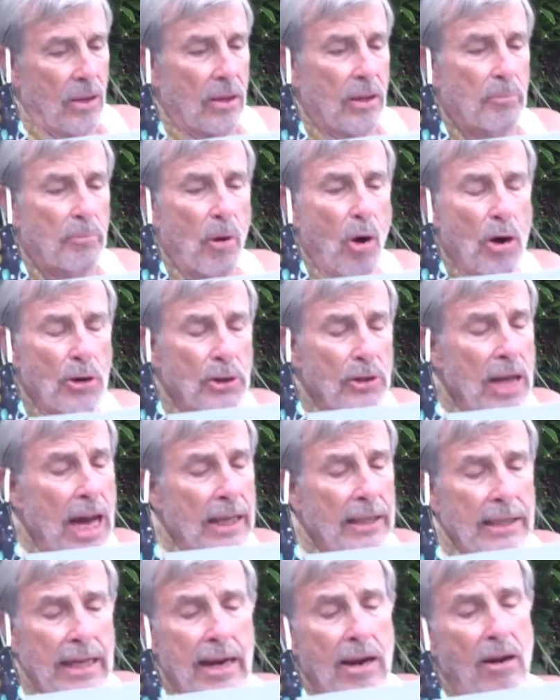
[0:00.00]
Well, the poor do
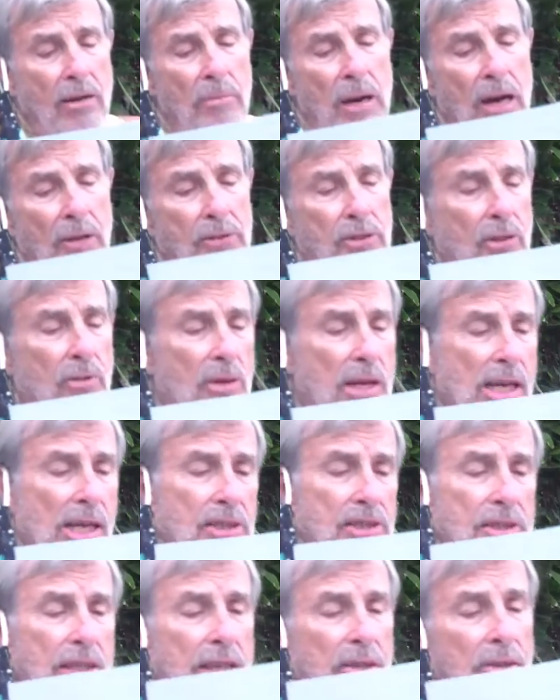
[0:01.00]
not care about the
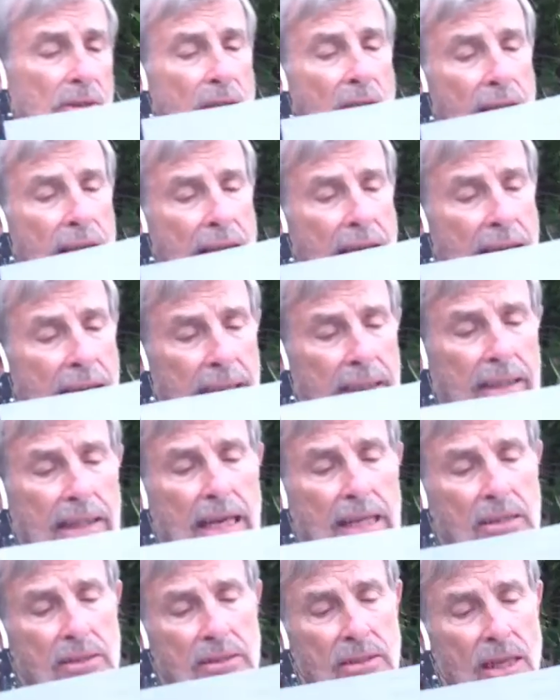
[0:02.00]
rich. They do not
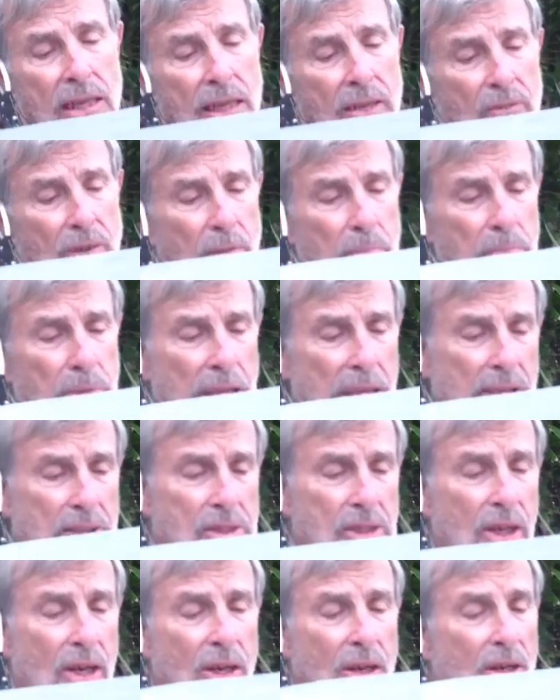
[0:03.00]
hate that son of a
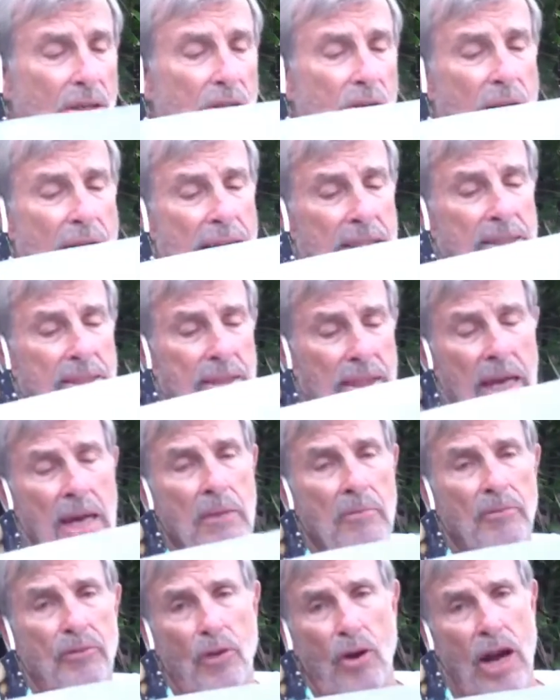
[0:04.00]
bitch who hates
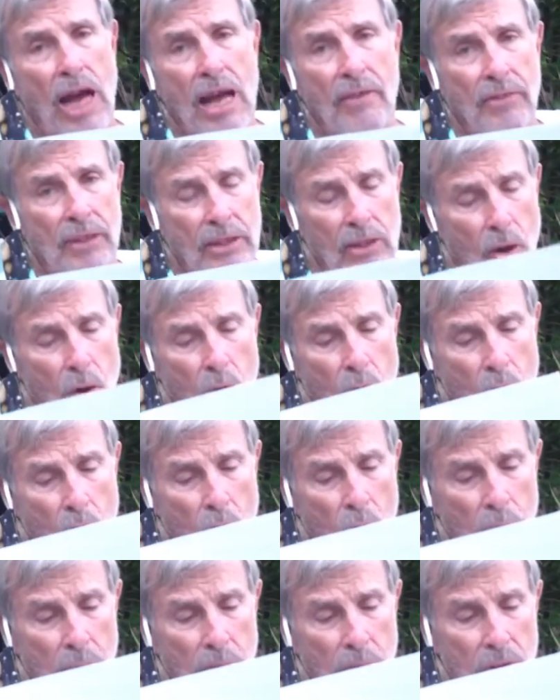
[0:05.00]
them for having no
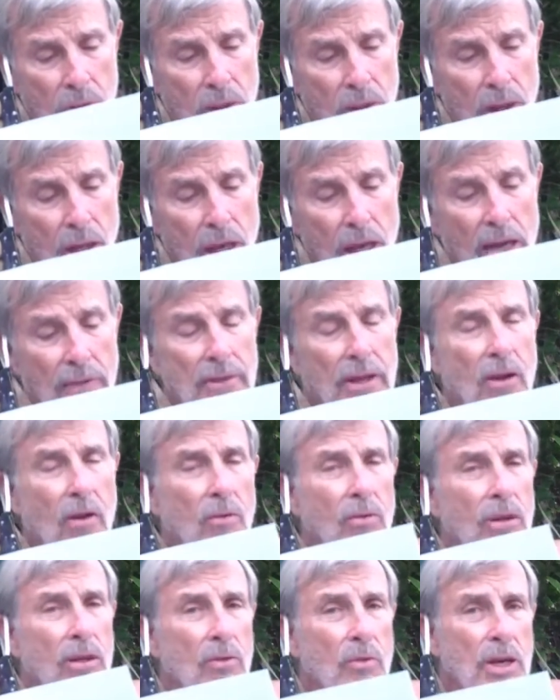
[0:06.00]
home. They
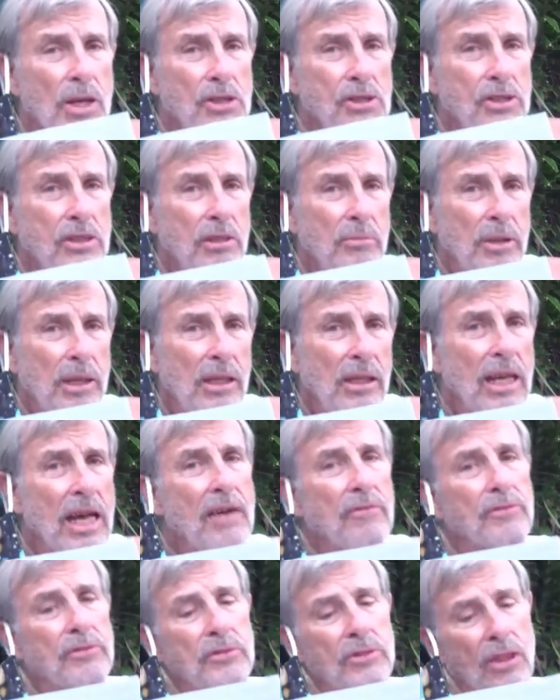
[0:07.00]
only wish to be
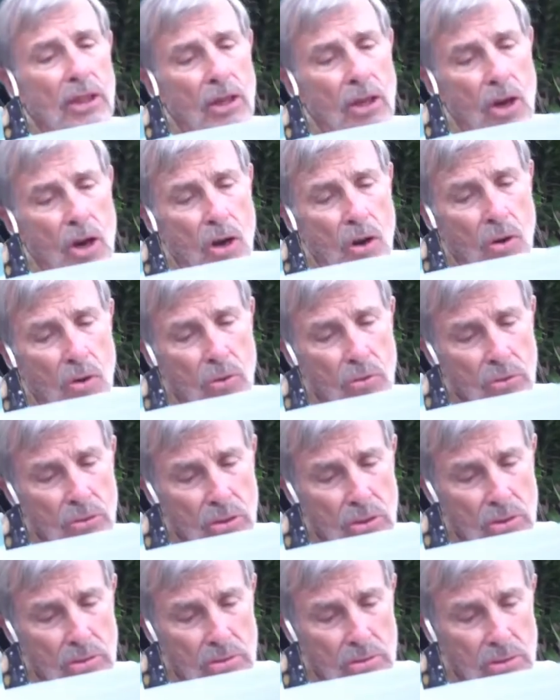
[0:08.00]
left
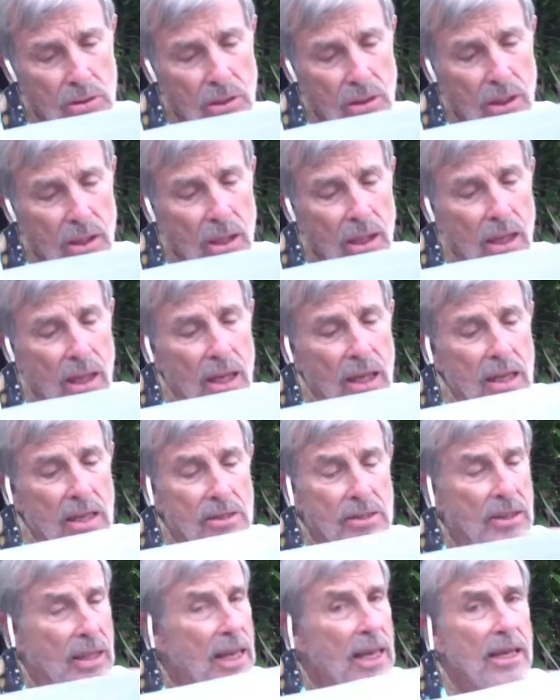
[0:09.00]
alone,
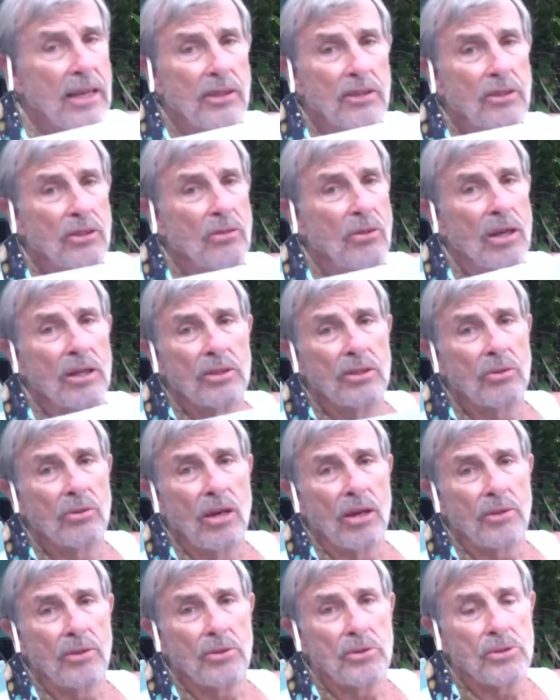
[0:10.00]
as they do
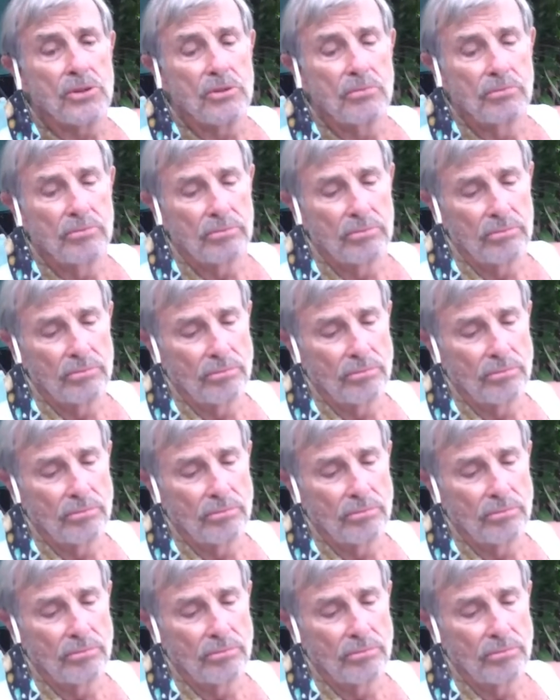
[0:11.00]
unto others.